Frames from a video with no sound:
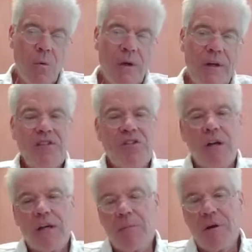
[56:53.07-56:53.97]
Well, let's
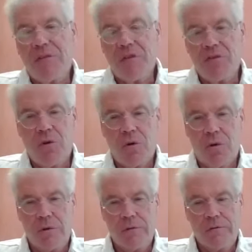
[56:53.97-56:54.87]
talk about this
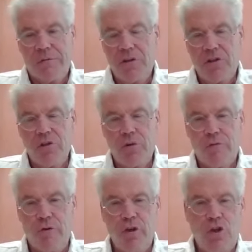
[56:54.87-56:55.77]
whole issue of
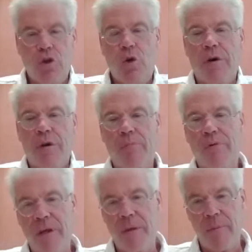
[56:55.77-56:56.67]
reshoring,
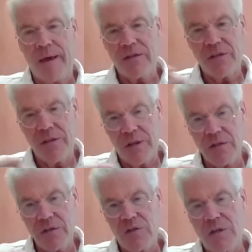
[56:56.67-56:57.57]
bringing back to the
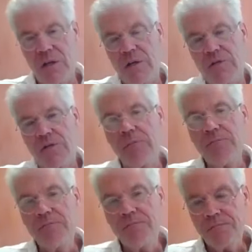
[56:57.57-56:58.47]
United States
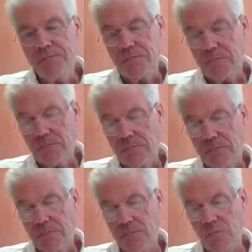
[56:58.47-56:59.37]

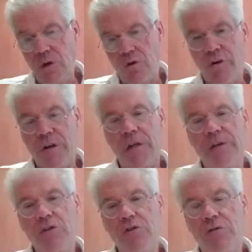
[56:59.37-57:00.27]
critical
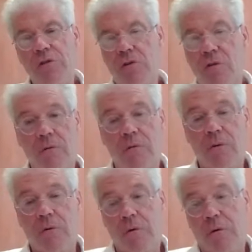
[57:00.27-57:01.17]
industries or,
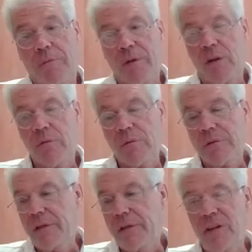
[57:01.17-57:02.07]
or, or you know
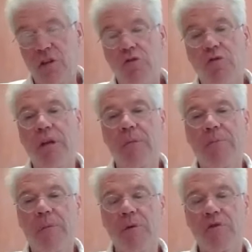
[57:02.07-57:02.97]
in the extreme
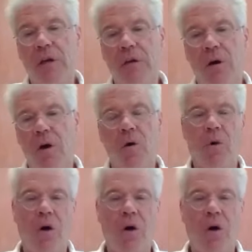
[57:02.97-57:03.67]
people say oh